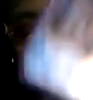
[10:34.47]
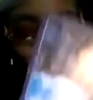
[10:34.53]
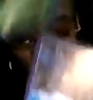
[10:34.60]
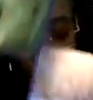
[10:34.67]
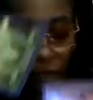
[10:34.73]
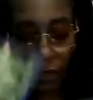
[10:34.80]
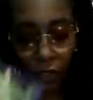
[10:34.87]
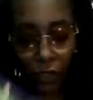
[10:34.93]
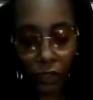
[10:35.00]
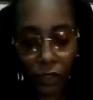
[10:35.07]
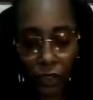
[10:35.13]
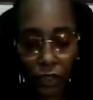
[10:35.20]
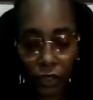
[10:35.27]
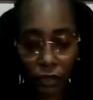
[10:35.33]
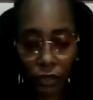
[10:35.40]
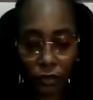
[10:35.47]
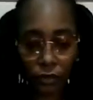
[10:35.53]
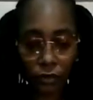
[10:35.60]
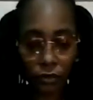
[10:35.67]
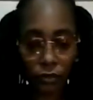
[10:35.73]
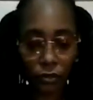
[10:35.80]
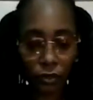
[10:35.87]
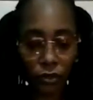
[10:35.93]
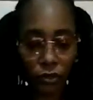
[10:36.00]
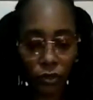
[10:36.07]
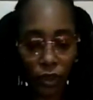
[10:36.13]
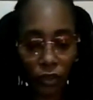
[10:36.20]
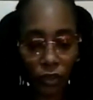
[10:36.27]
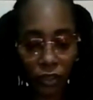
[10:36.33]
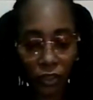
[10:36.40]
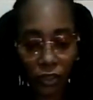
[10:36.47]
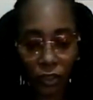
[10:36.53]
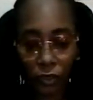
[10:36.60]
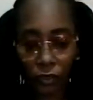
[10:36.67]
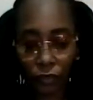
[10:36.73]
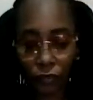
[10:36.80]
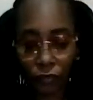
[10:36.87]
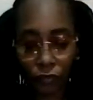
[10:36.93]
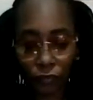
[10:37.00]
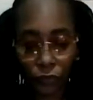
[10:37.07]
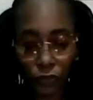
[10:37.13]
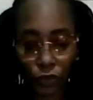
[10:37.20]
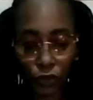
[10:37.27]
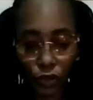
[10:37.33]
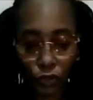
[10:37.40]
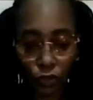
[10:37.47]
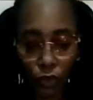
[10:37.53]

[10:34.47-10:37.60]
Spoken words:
anything? You already know who you are.